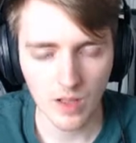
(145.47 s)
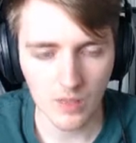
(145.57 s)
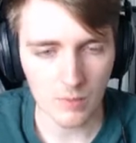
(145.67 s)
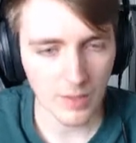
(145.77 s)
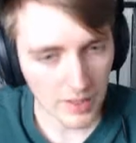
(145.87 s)

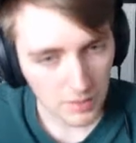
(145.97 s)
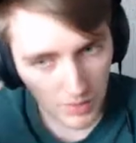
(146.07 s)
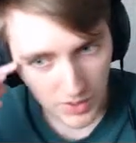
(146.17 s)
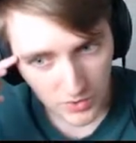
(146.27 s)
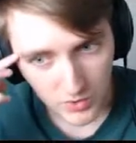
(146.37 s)
playing the
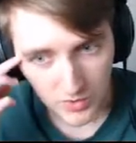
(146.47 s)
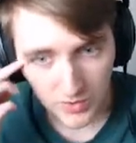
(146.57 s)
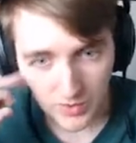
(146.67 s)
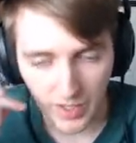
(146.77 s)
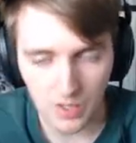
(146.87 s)
Marshal
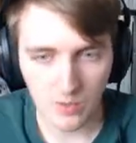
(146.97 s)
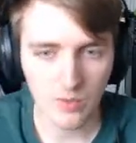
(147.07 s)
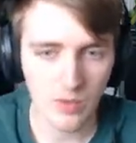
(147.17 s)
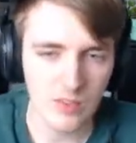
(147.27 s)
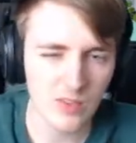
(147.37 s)
now,
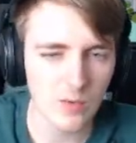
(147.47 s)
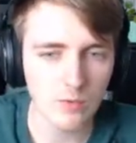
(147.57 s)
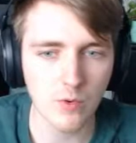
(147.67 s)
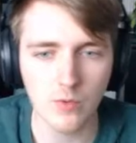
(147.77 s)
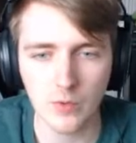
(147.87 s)
it's on a
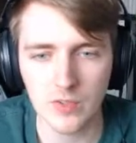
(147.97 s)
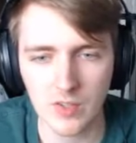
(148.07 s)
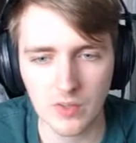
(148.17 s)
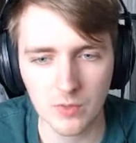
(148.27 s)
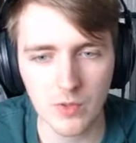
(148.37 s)
4-4, it's like
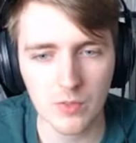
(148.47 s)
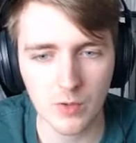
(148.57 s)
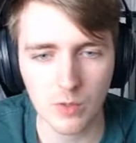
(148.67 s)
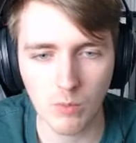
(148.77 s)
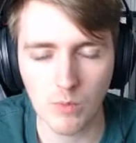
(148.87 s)
a 3-3
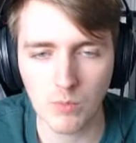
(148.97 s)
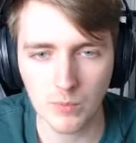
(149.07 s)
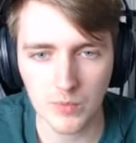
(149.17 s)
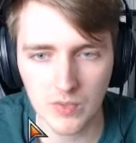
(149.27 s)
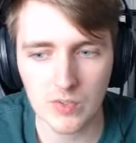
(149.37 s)
and a 1-1,
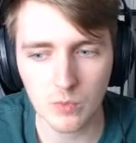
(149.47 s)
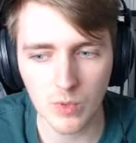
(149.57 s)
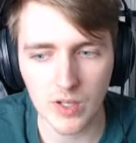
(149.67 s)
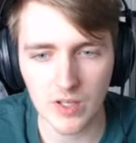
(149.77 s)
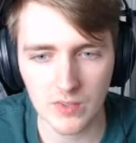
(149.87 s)
which is
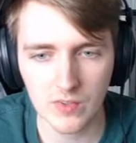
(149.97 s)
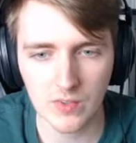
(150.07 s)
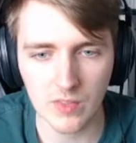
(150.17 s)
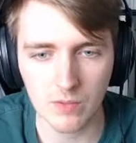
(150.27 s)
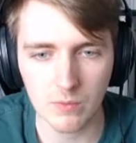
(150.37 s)
worse
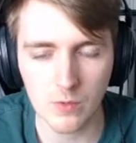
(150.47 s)
than a 4-4.